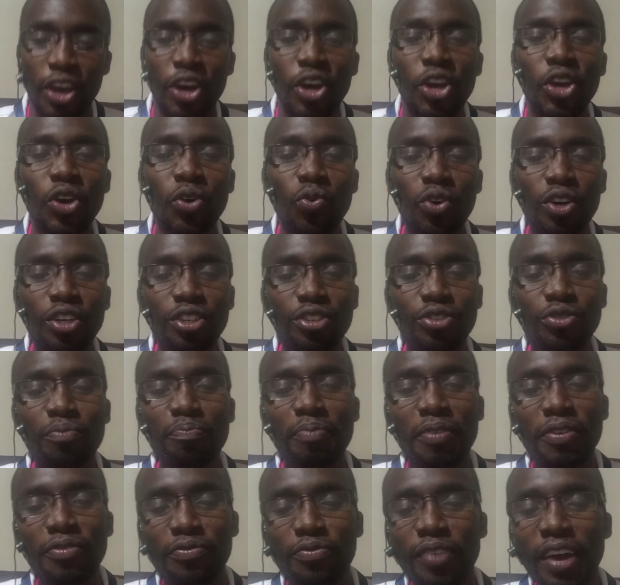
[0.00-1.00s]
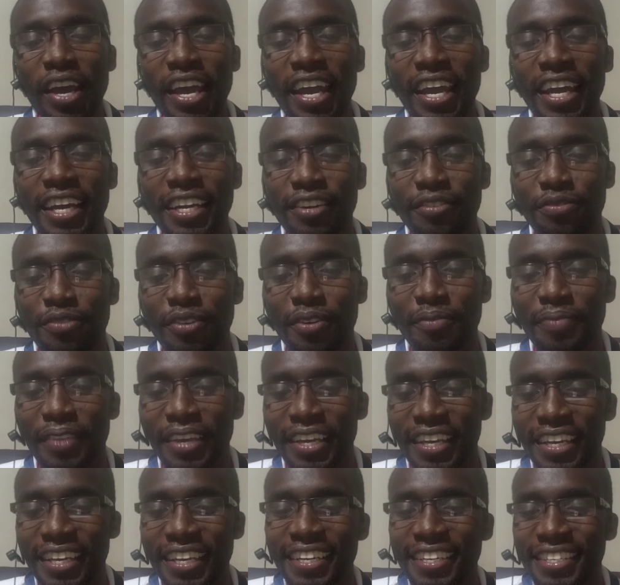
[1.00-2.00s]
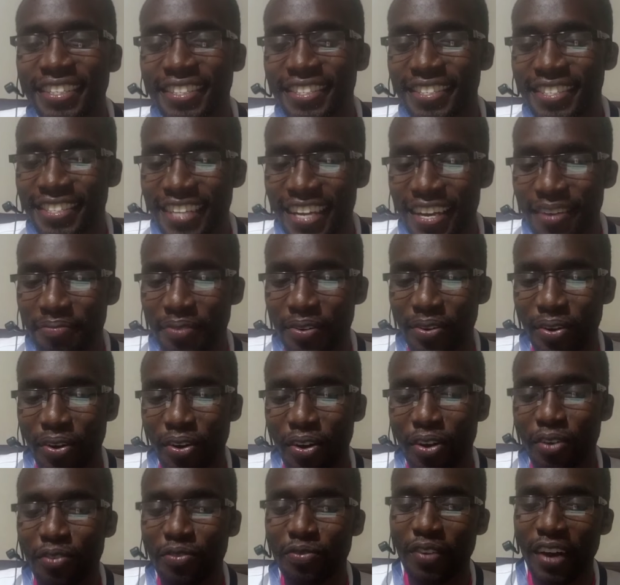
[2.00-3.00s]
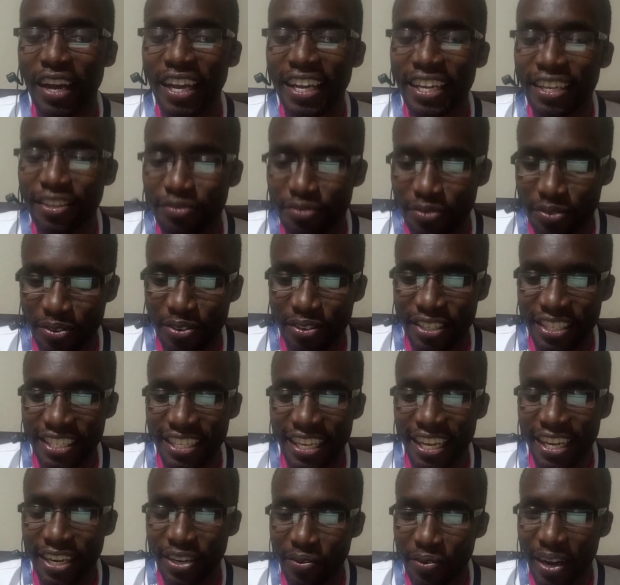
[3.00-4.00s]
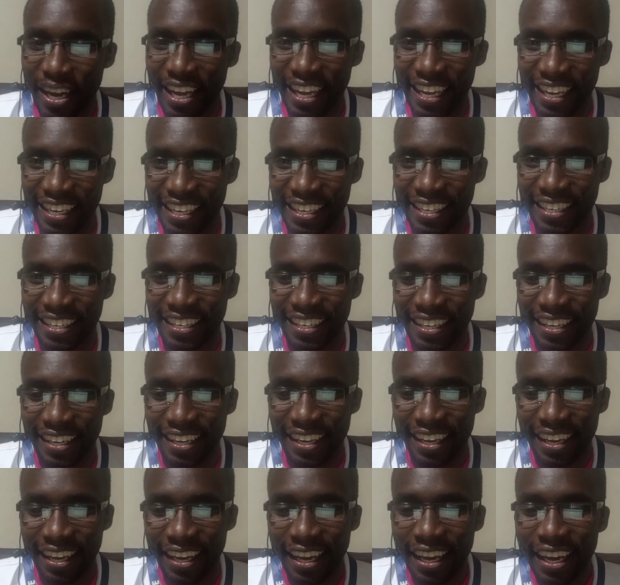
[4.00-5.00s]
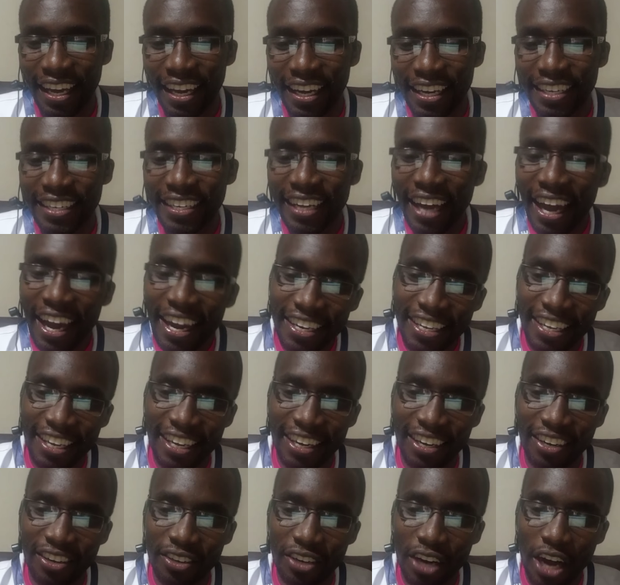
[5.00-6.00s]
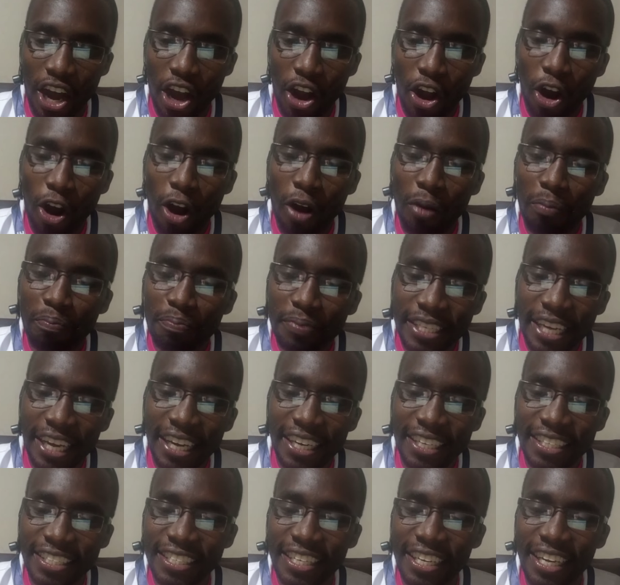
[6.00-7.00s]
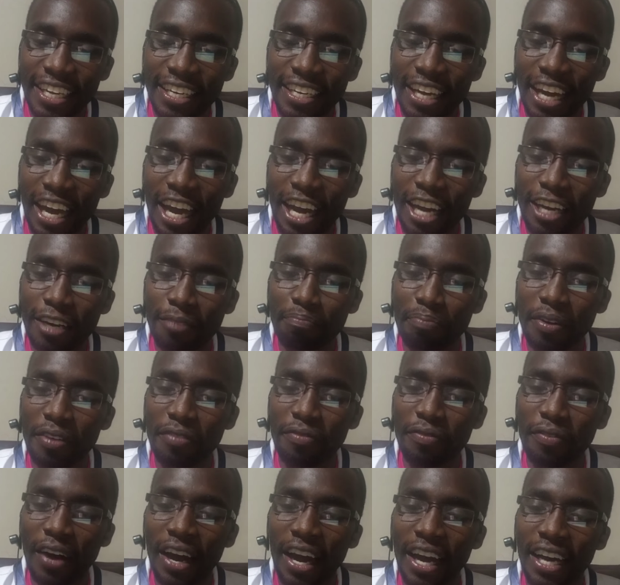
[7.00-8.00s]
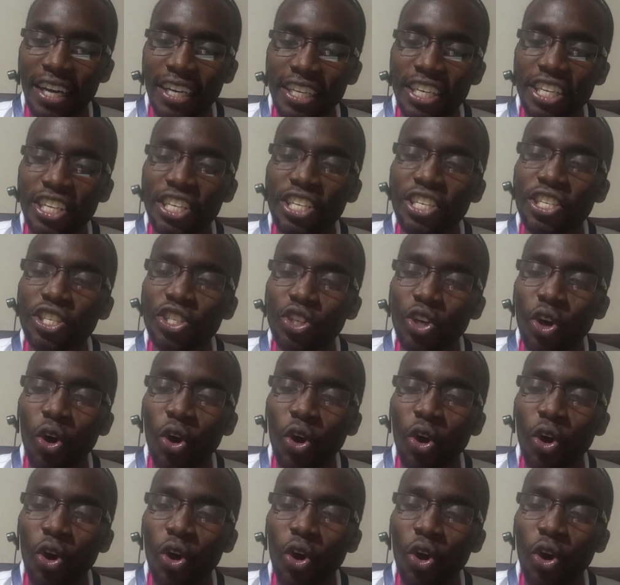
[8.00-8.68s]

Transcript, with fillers: He was to be fed from the king's table of fine foods and wine. Daniel objected and preferred his